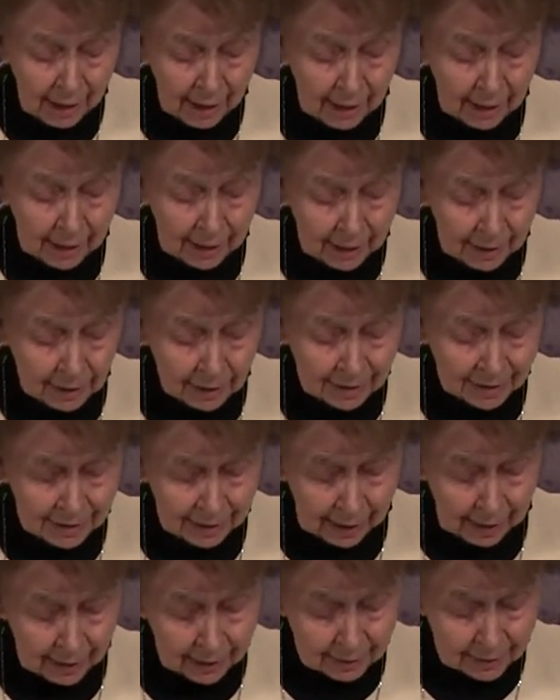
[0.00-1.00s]
And he
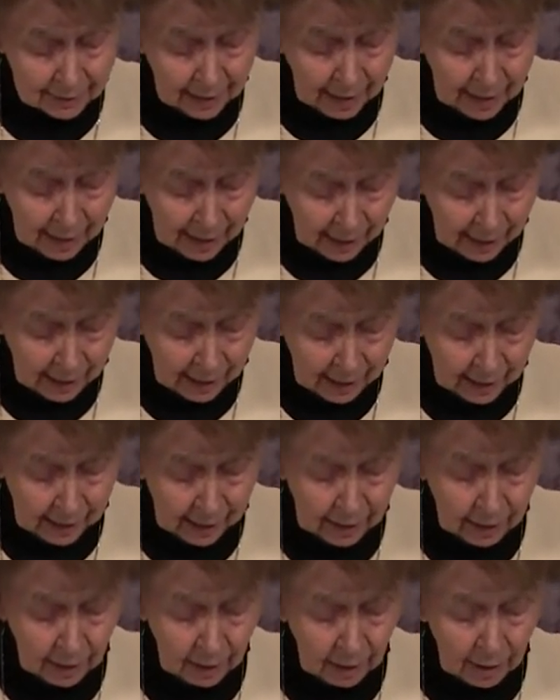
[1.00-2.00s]
says,
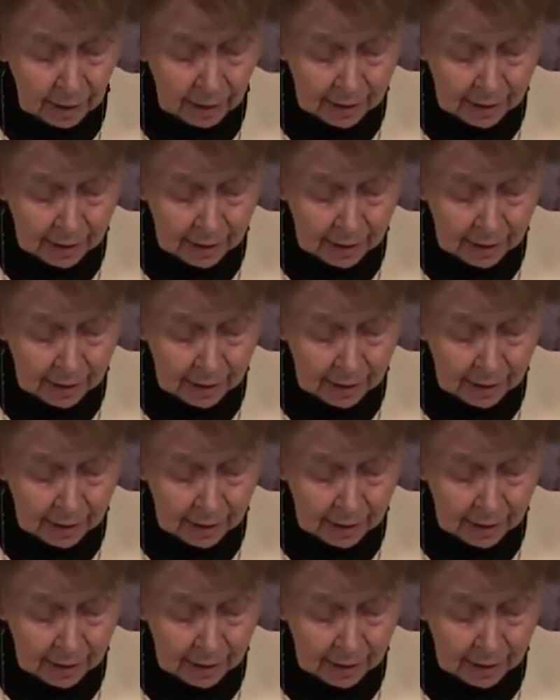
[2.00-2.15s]
and